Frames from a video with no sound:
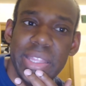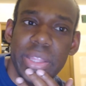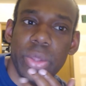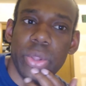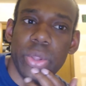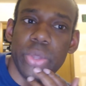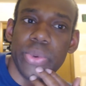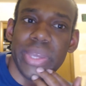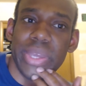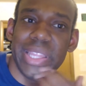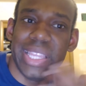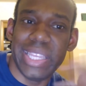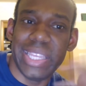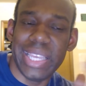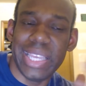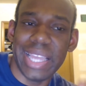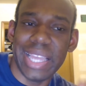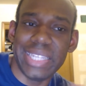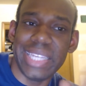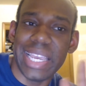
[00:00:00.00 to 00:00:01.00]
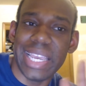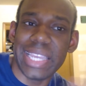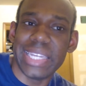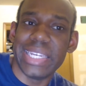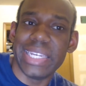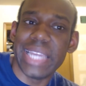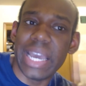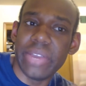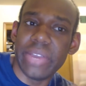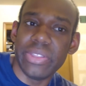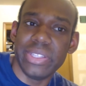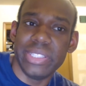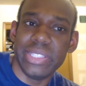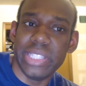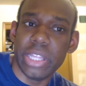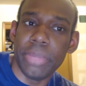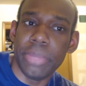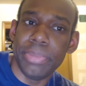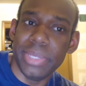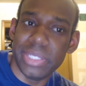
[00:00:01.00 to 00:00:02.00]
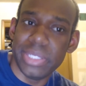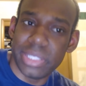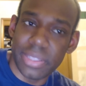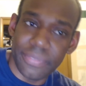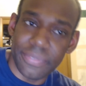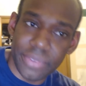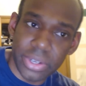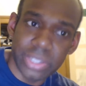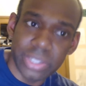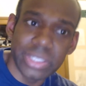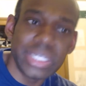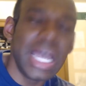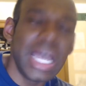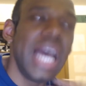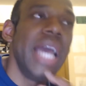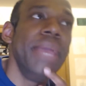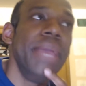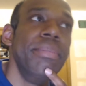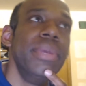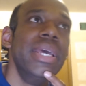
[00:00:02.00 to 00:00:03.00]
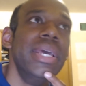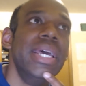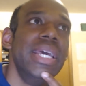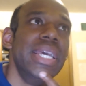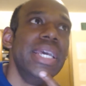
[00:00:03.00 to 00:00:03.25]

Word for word: the only way they had taken down the Zillo Beast the first time